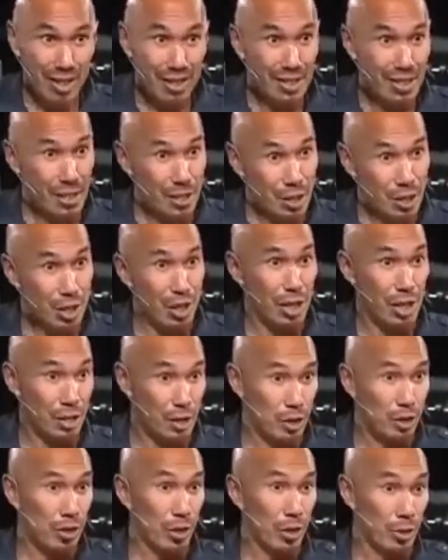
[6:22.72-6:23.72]
to
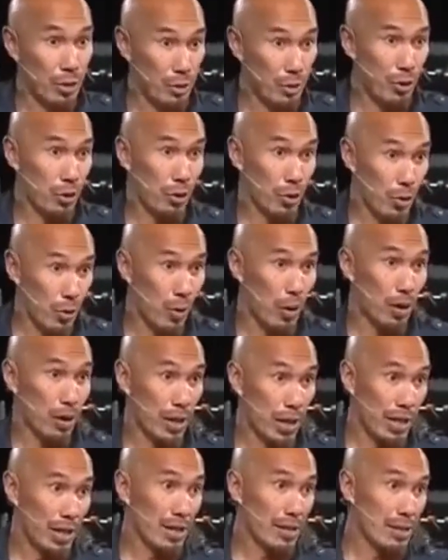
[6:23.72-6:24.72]
judge those who are
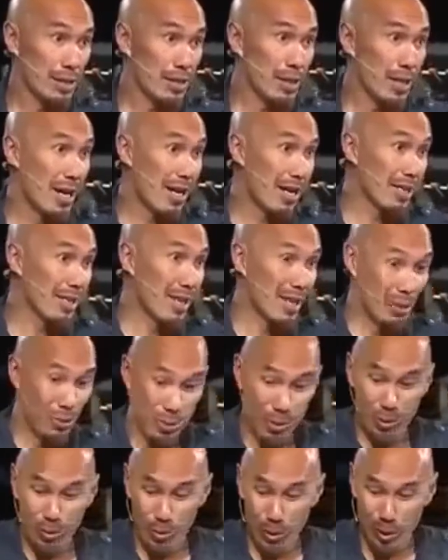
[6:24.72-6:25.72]
inside. That's
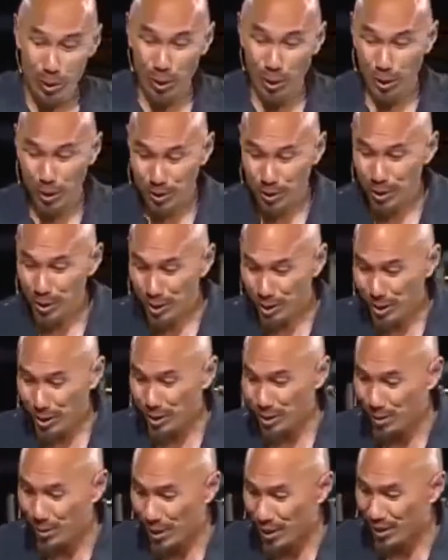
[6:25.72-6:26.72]
what we're called to
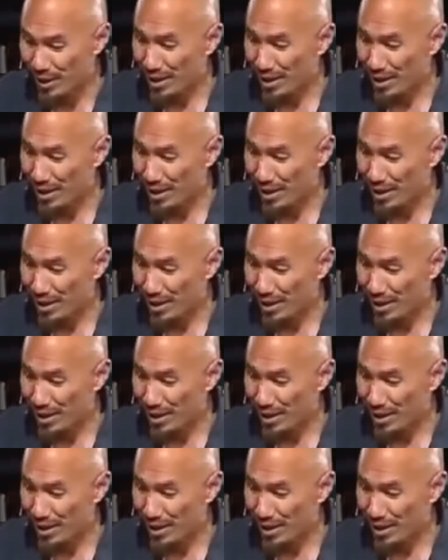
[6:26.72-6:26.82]
do.